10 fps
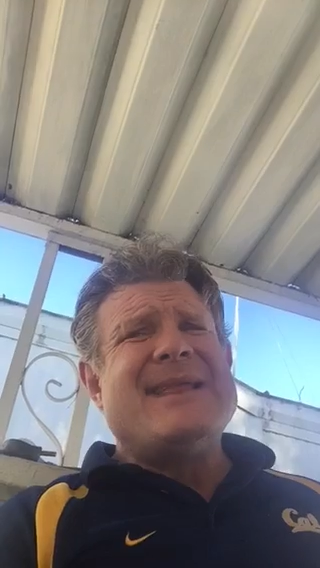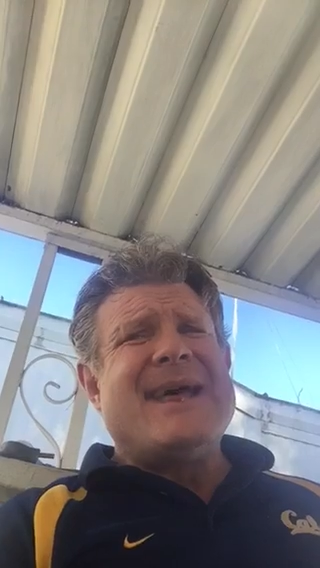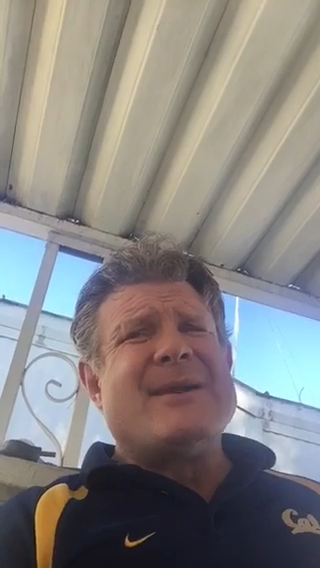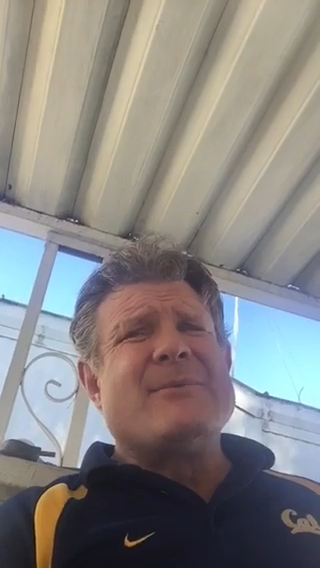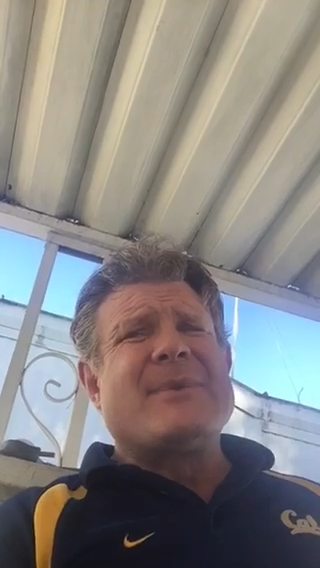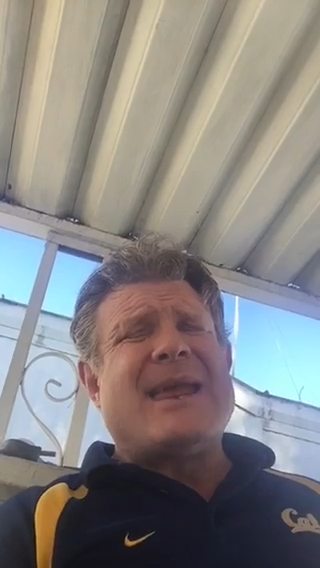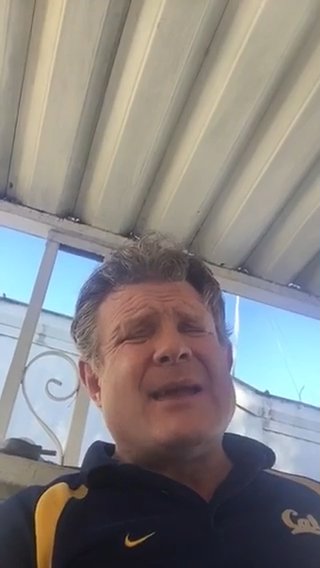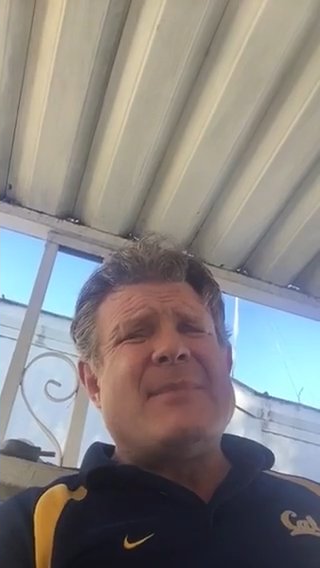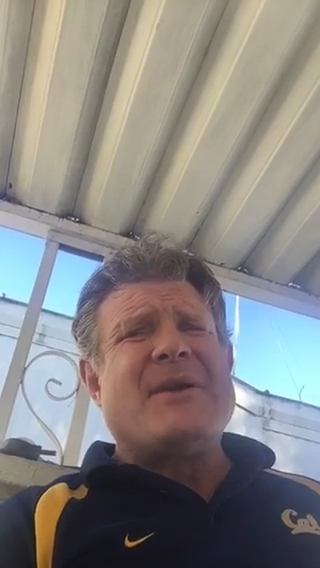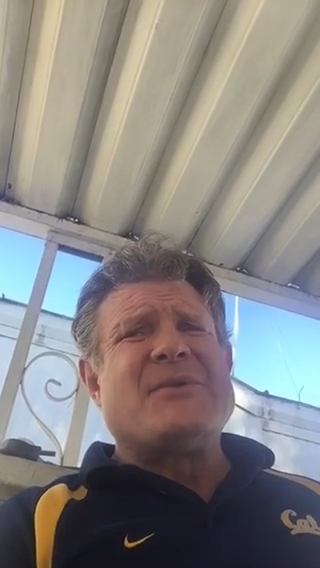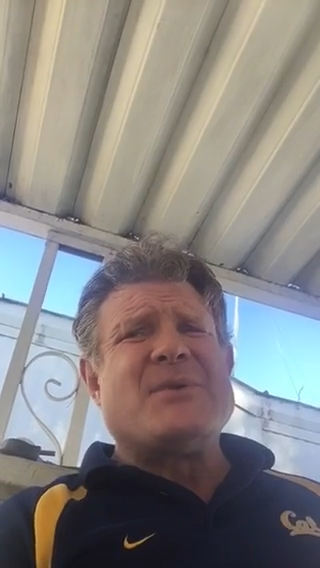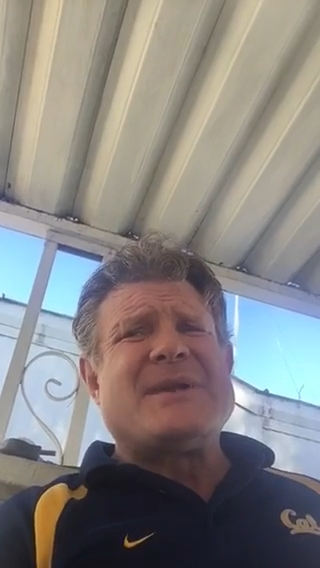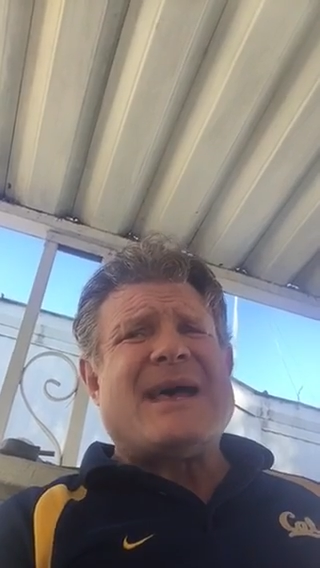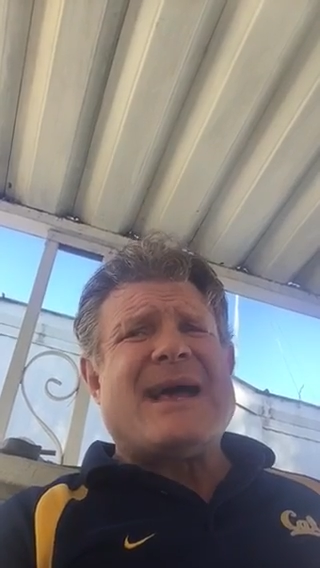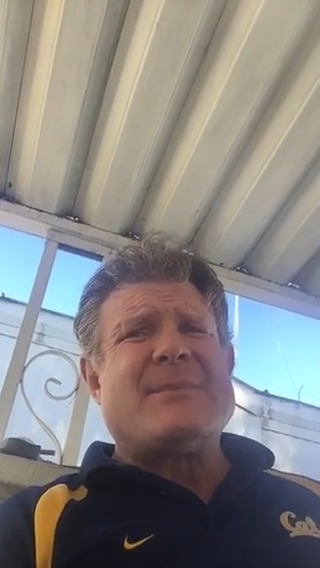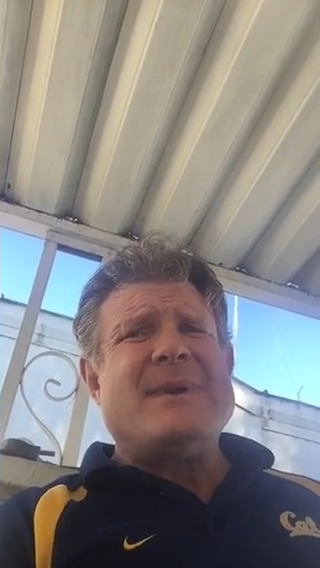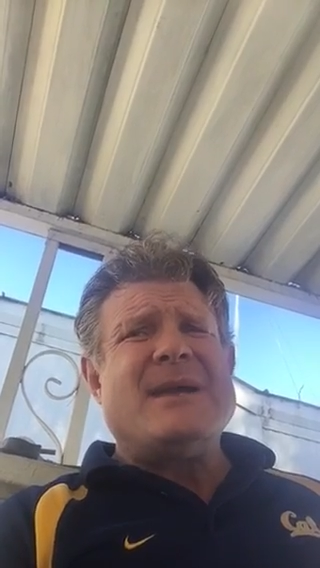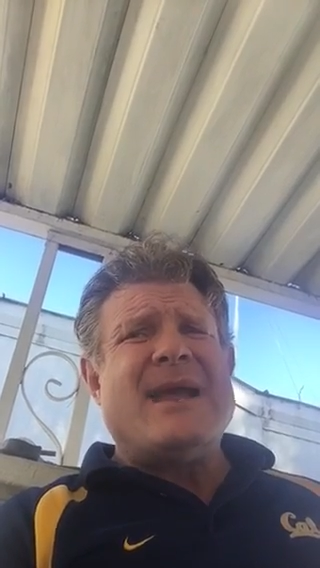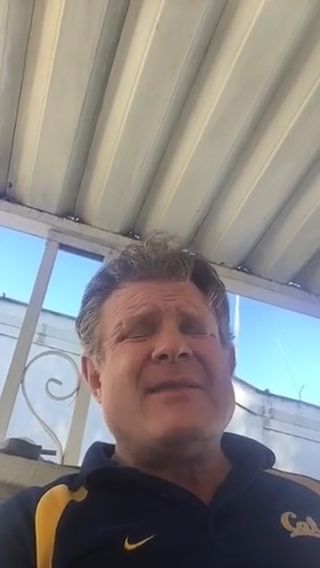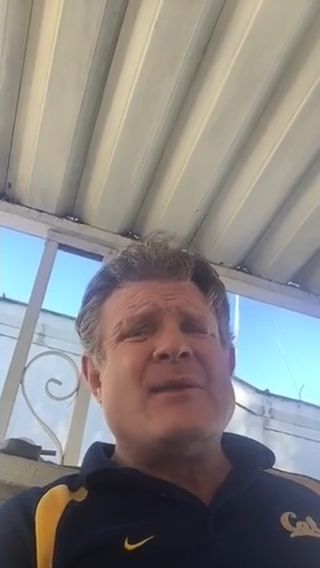that came there to attack
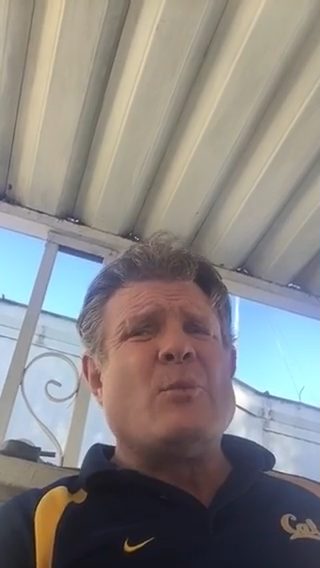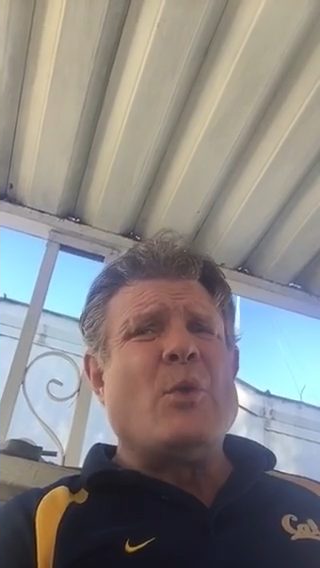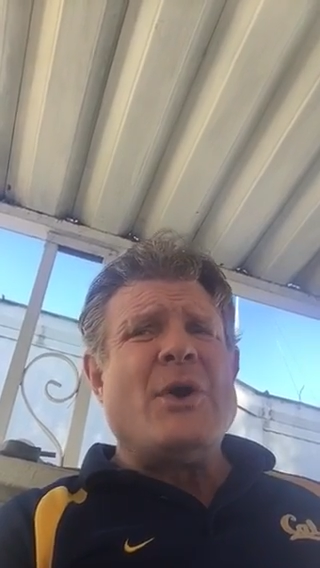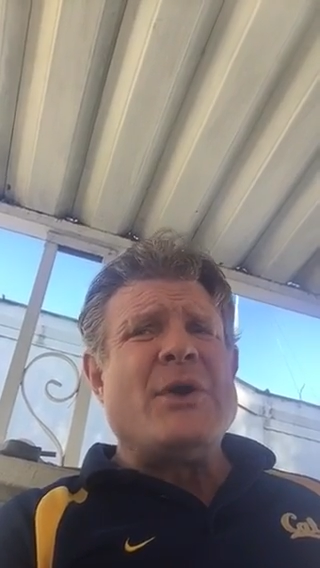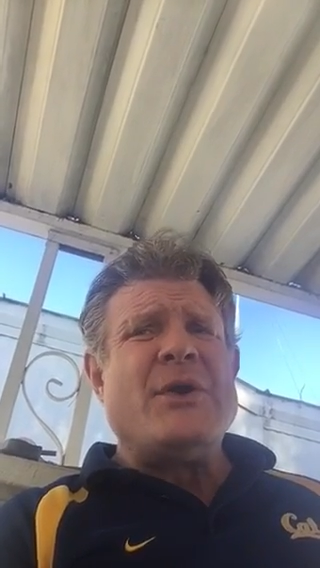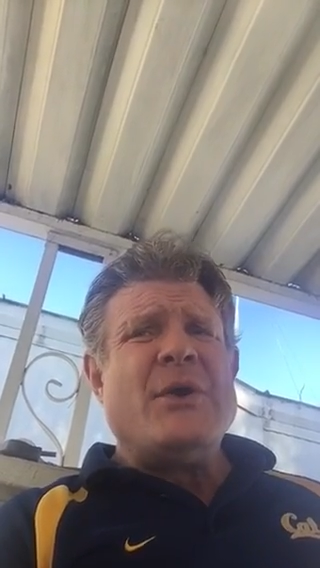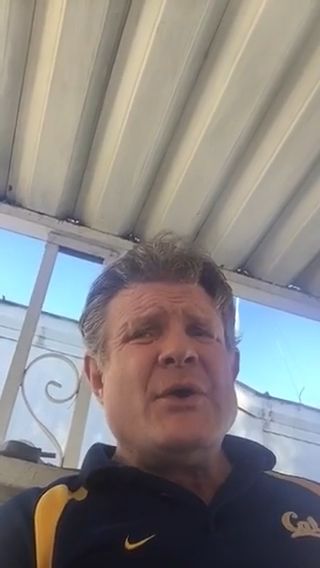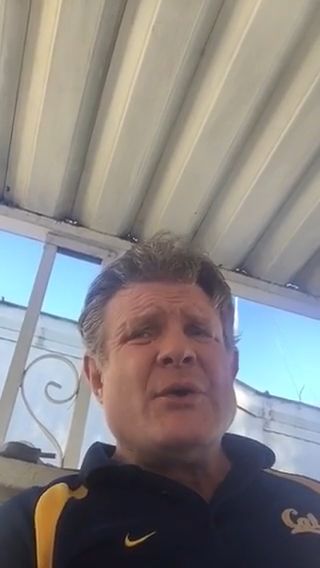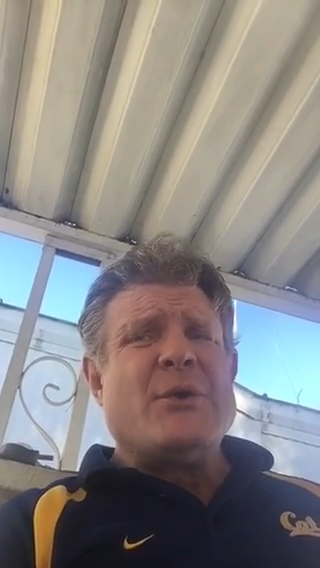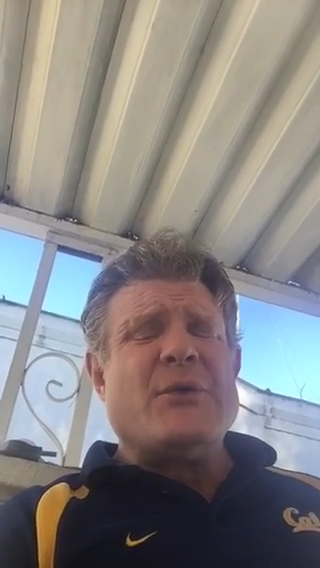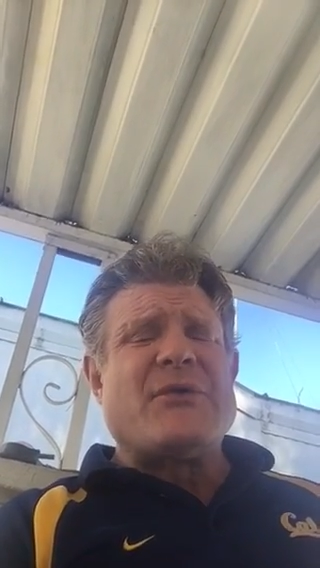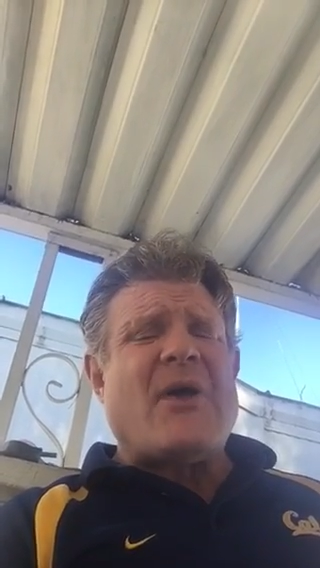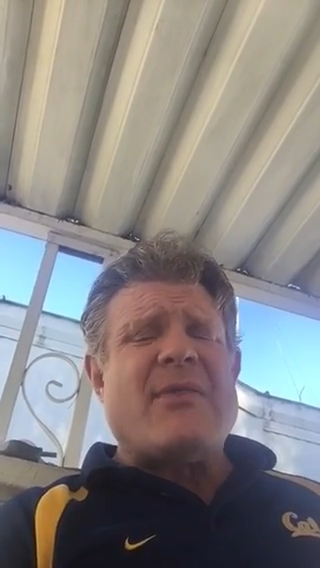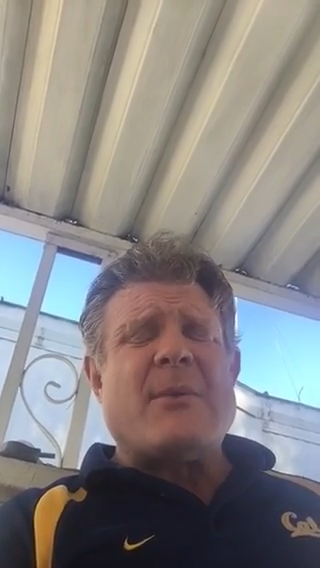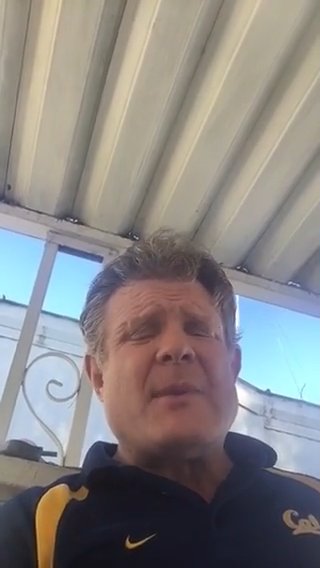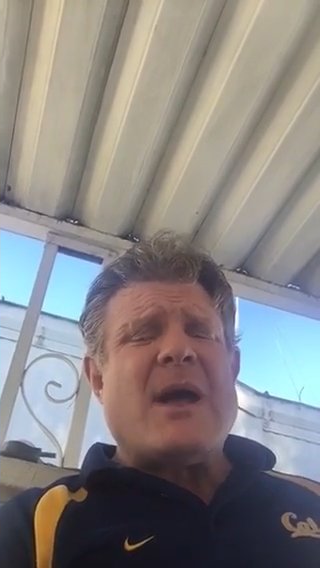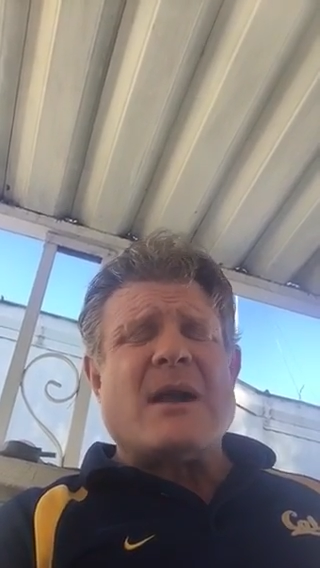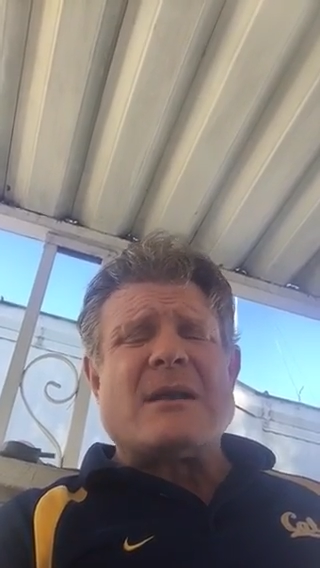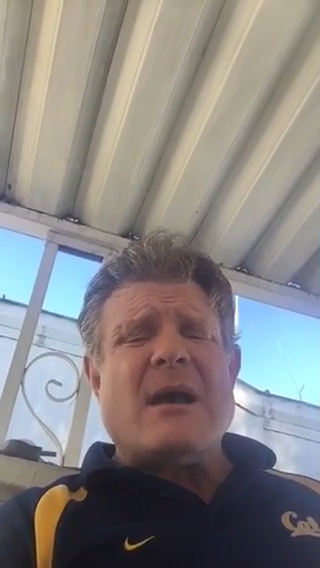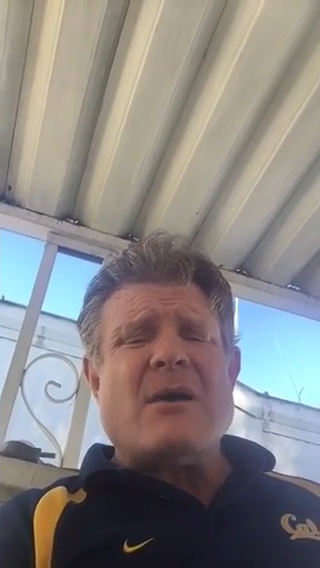me, and then one who saw them
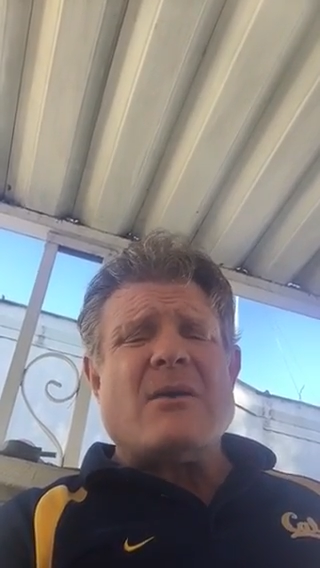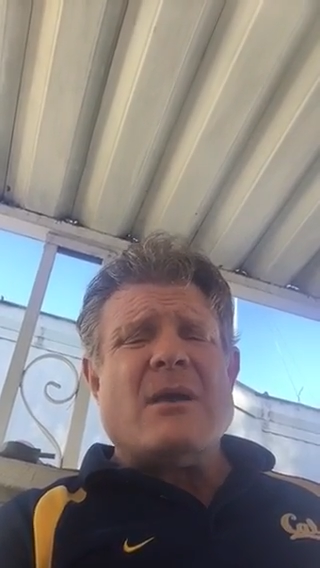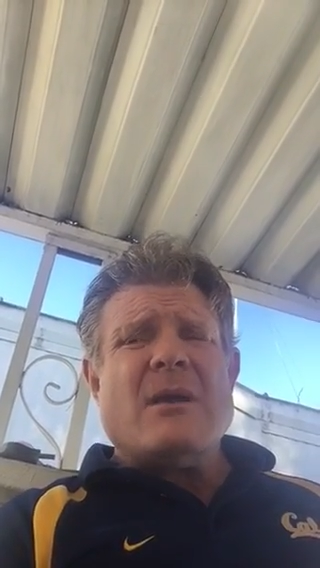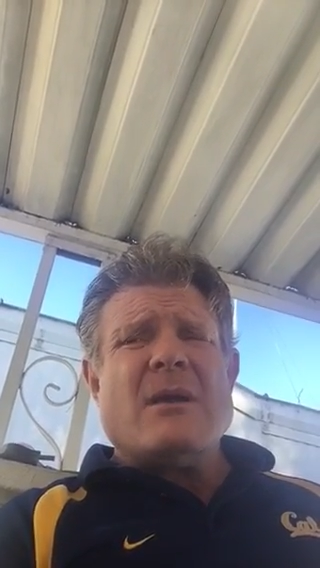knocked out